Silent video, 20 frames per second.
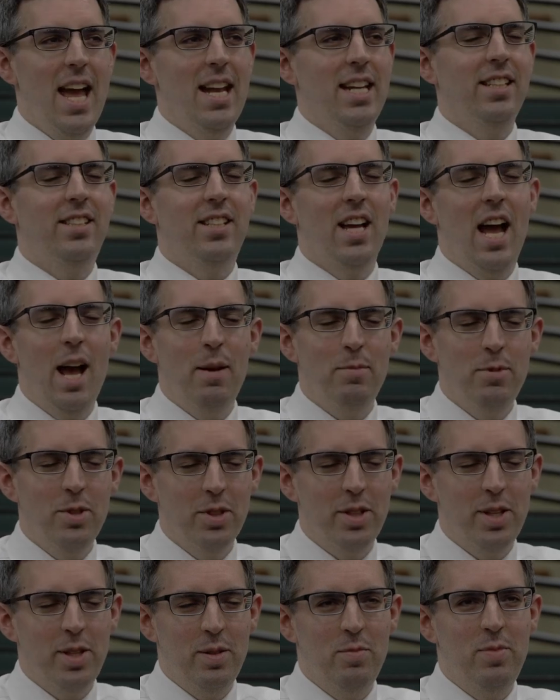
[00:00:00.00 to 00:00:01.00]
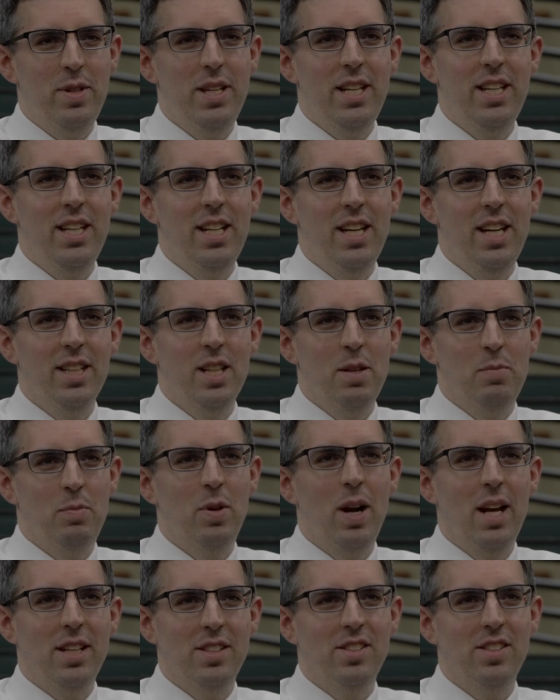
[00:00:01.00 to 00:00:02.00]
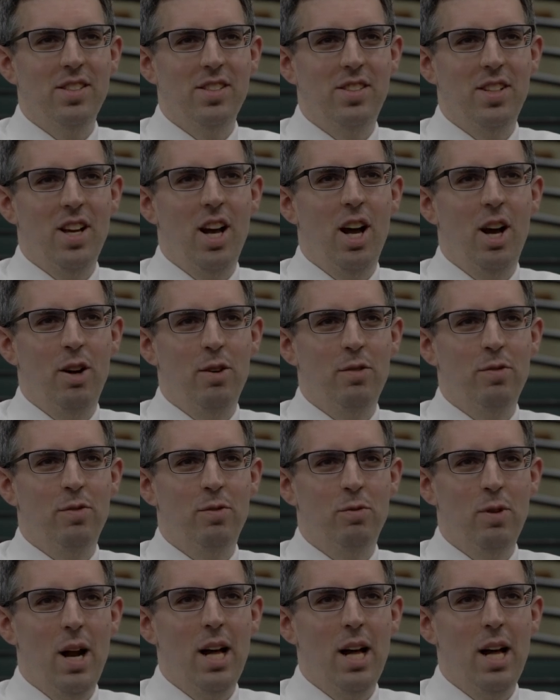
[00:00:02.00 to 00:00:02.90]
anytime you can be in the presence of